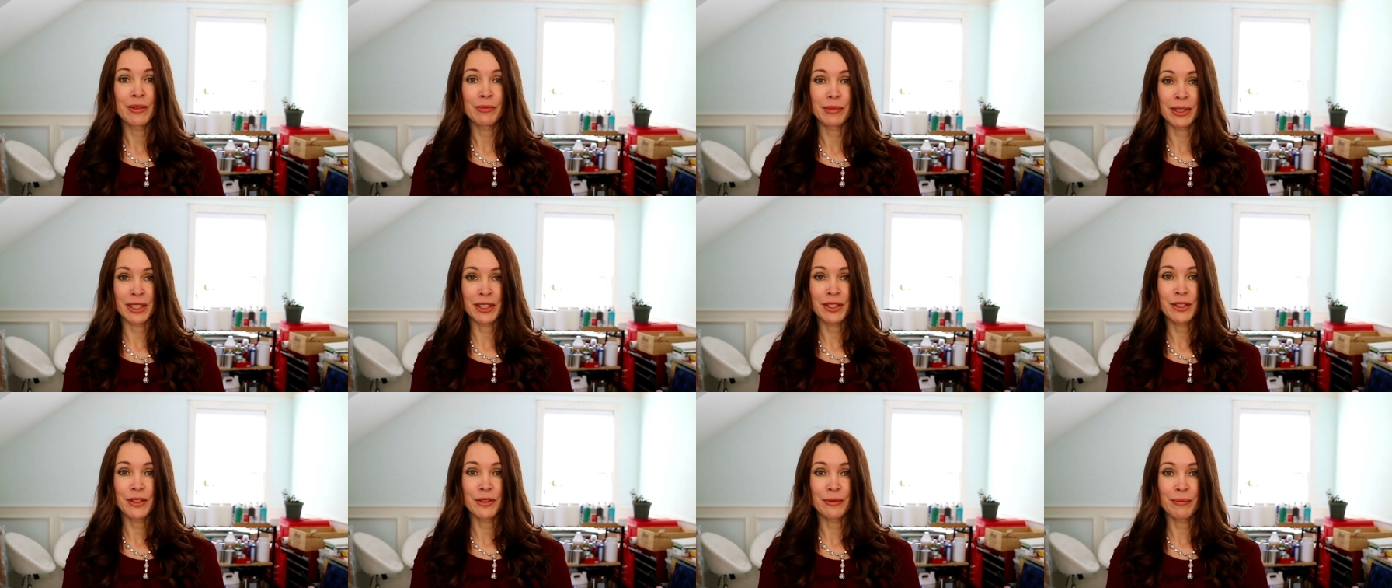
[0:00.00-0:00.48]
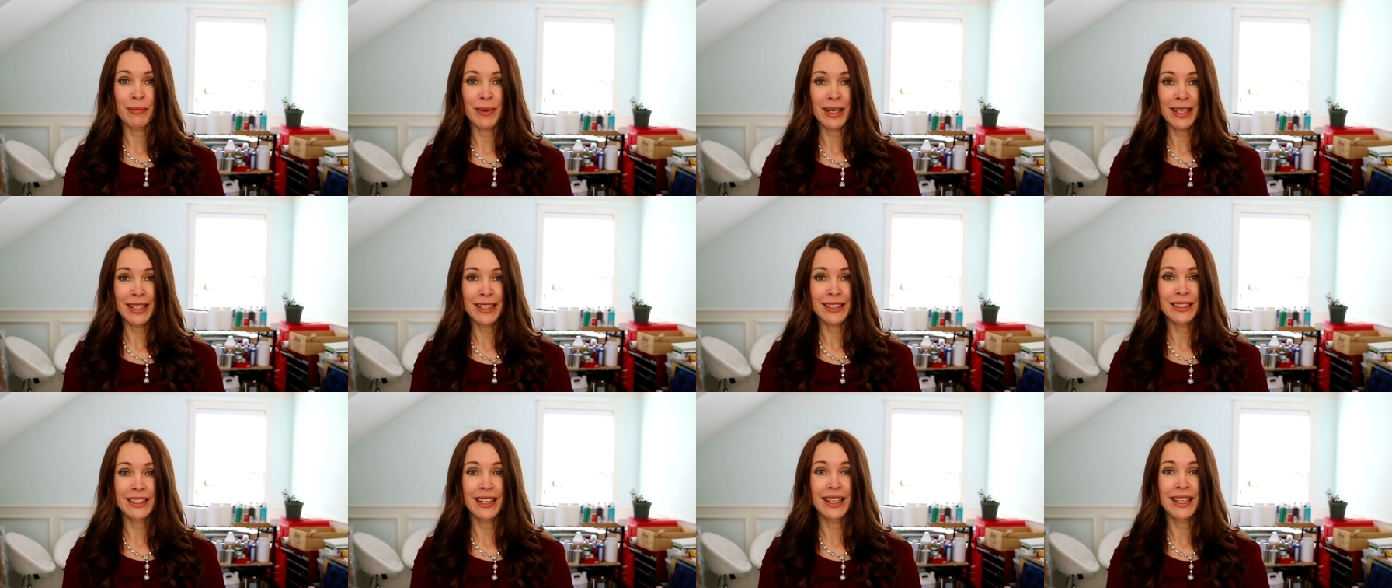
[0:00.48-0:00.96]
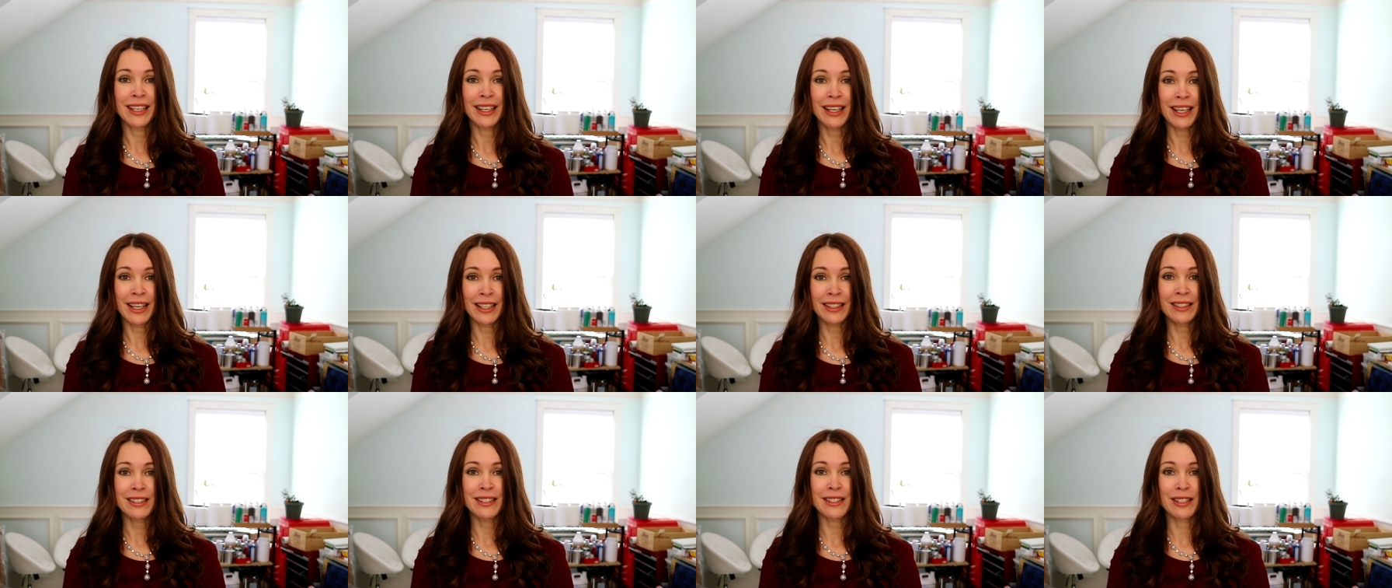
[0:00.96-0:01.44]
but you might
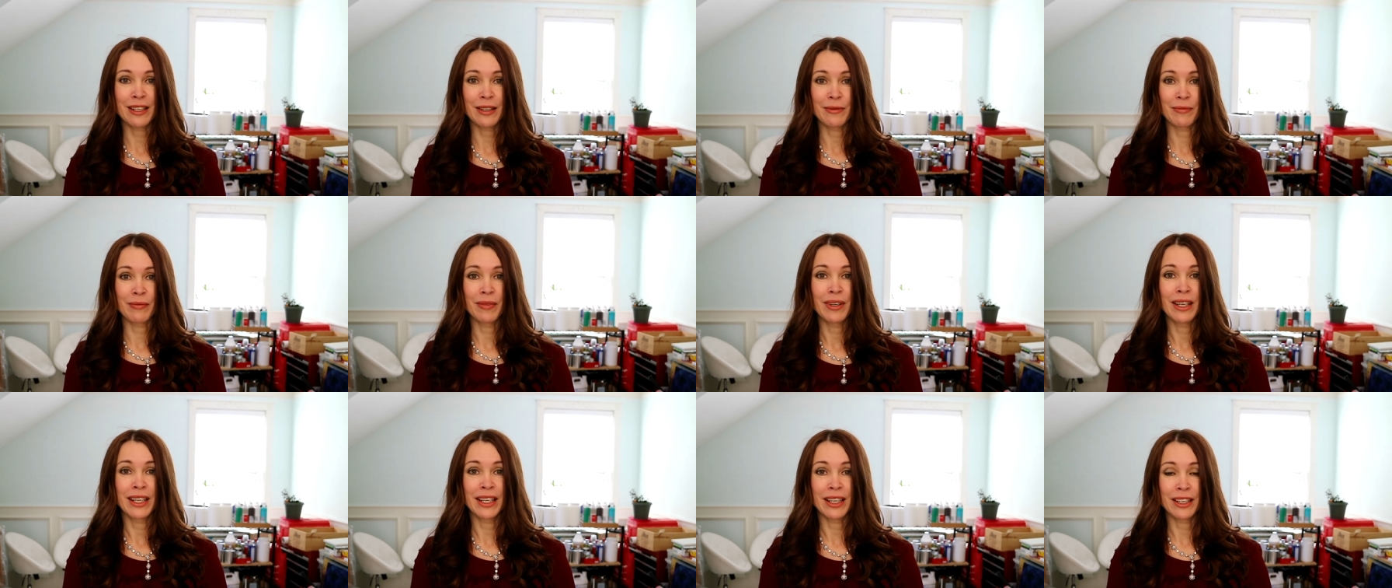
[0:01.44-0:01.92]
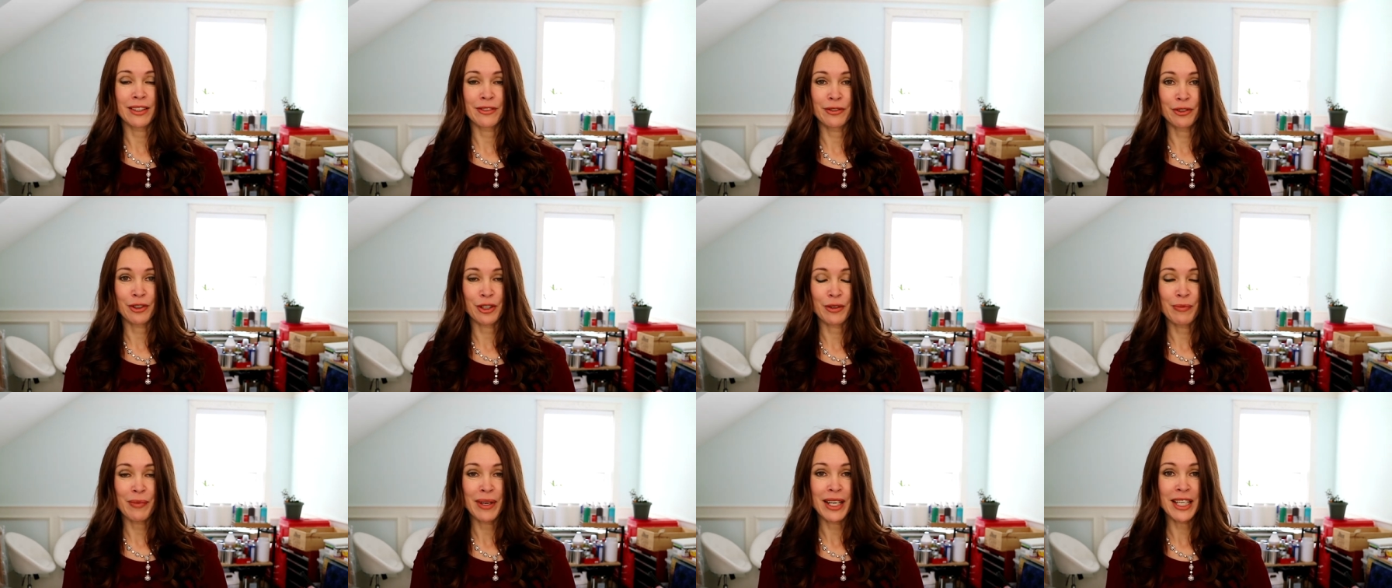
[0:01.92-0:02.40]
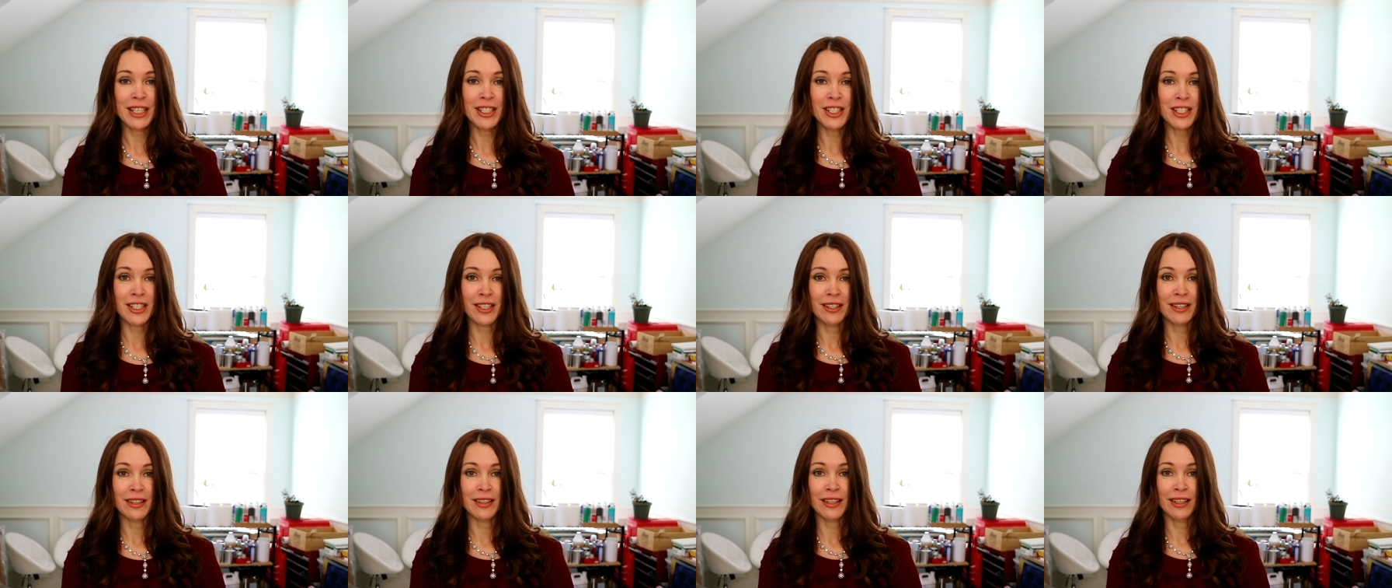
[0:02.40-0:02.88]
get some
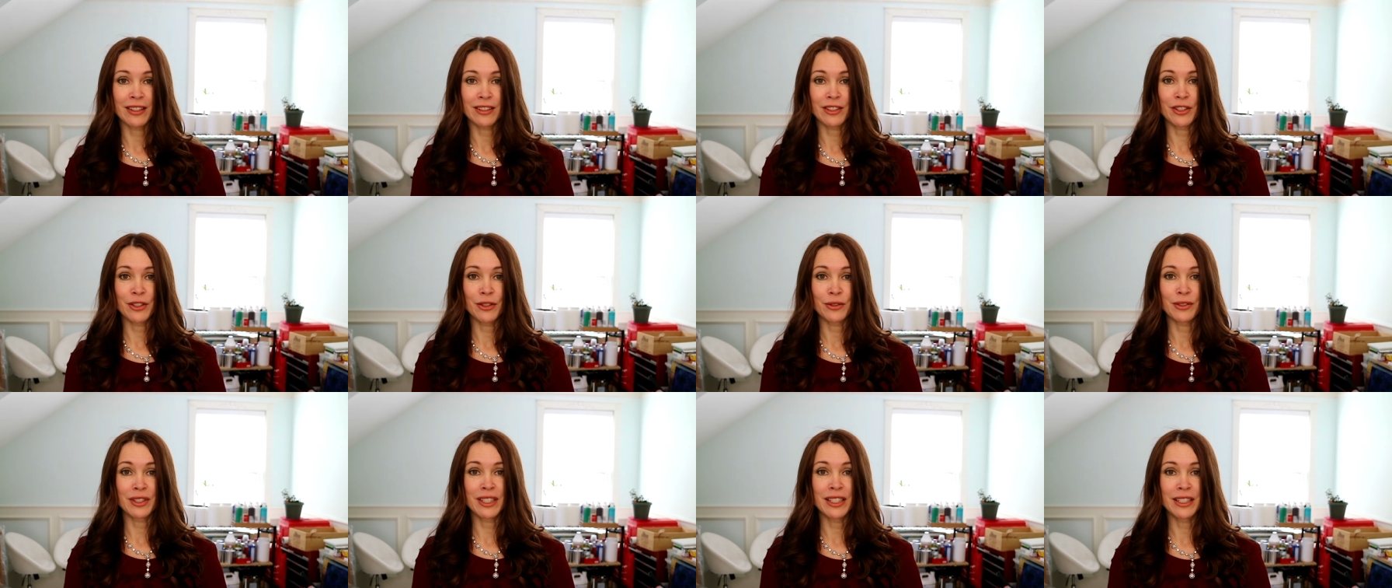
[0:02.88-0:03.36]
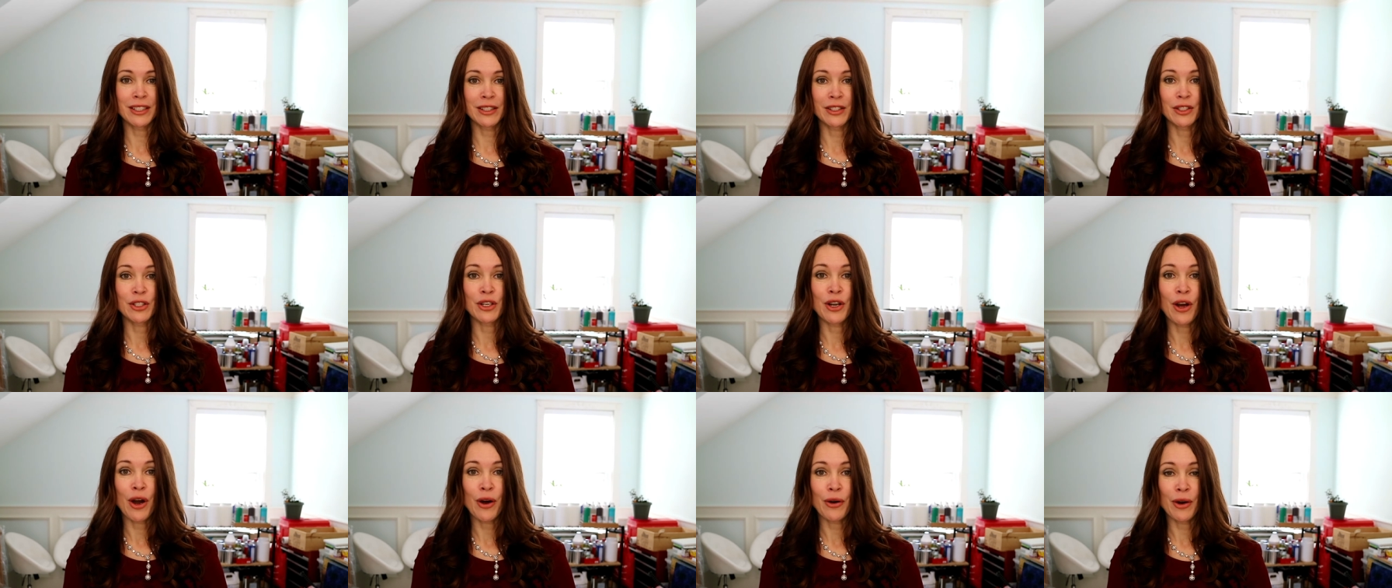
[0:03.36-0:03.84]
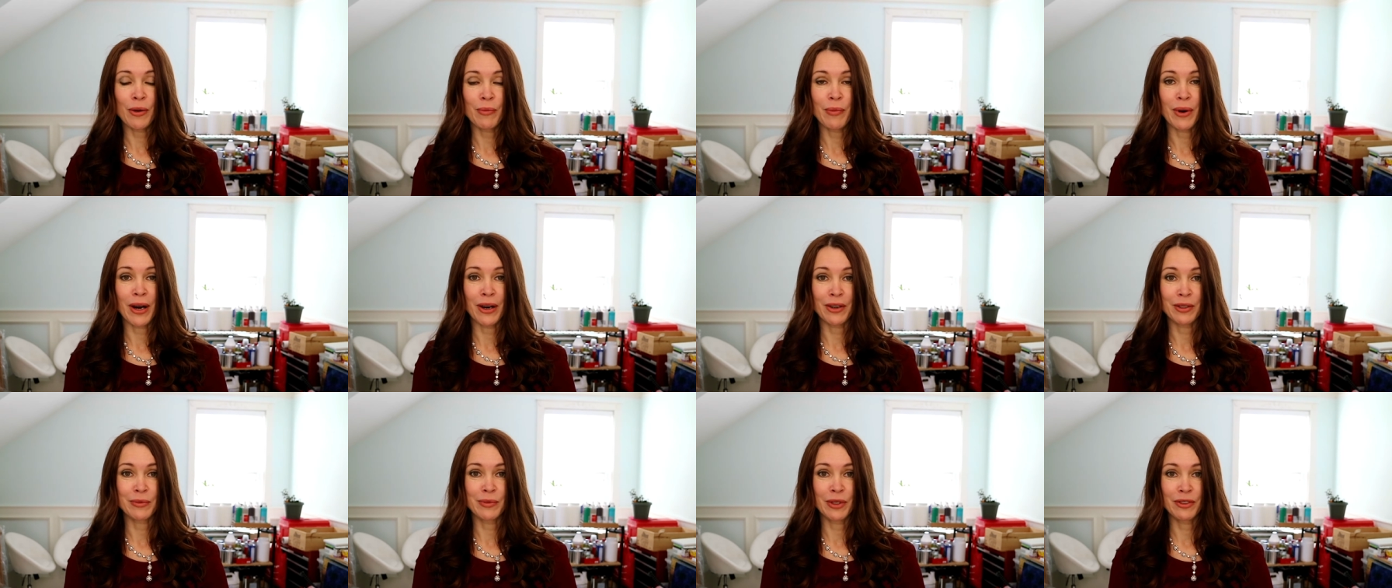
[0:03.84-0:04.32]
information that you didn't know
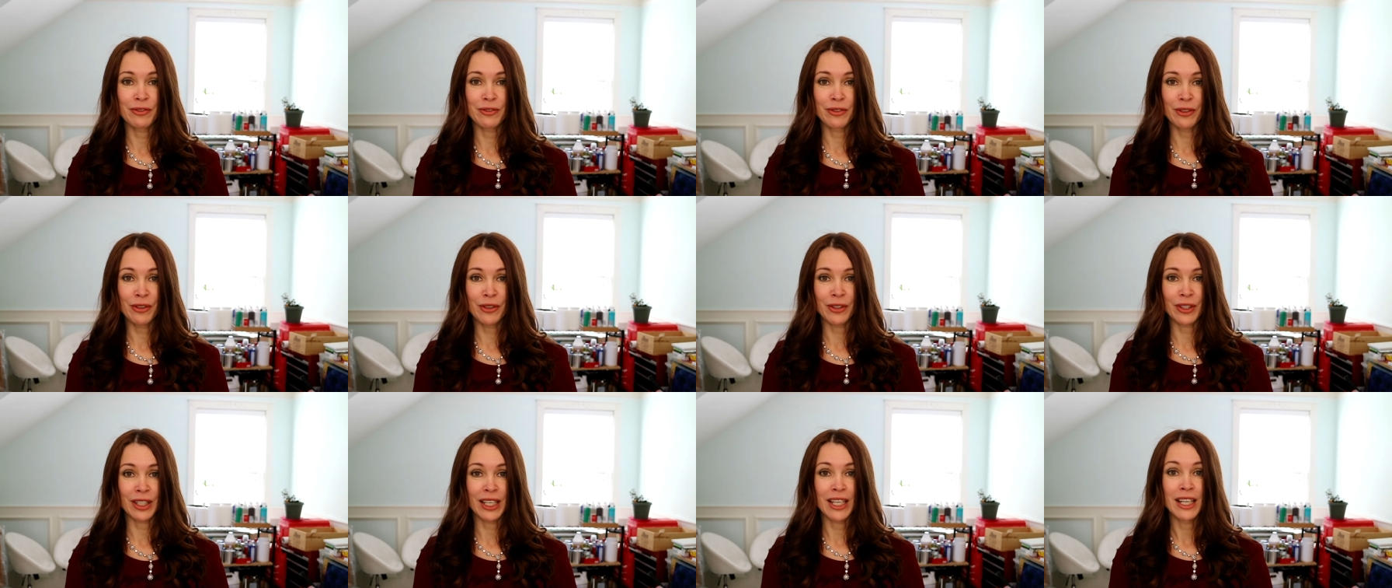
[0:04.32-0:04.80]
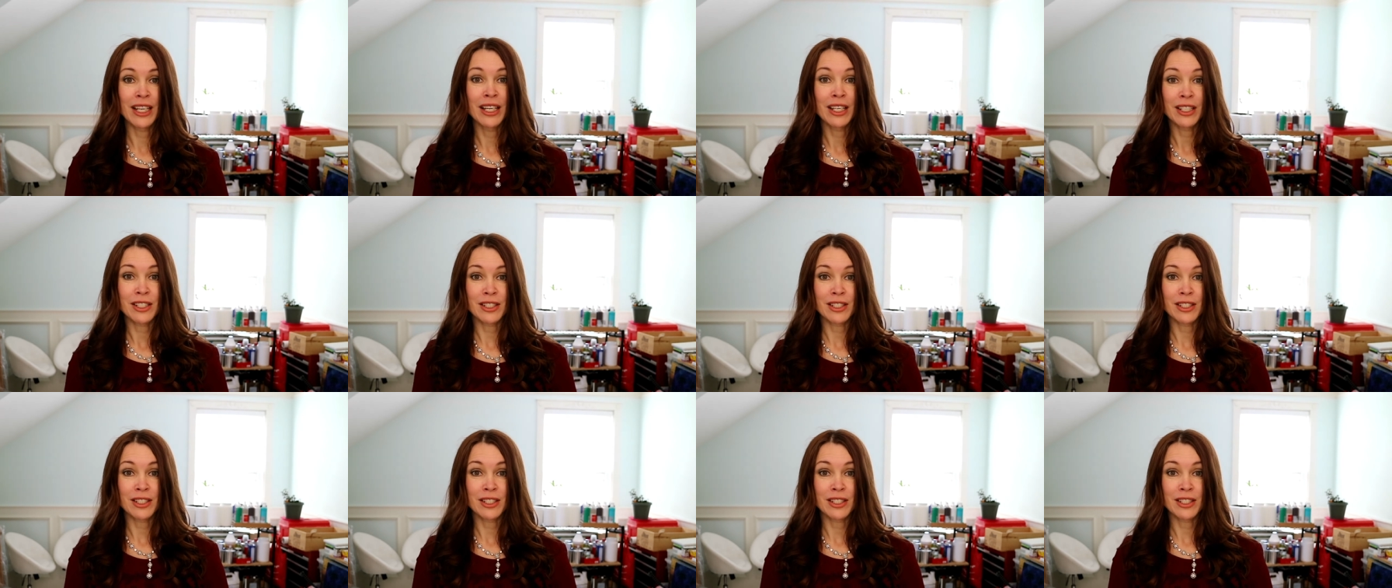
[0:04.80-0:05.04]
about before.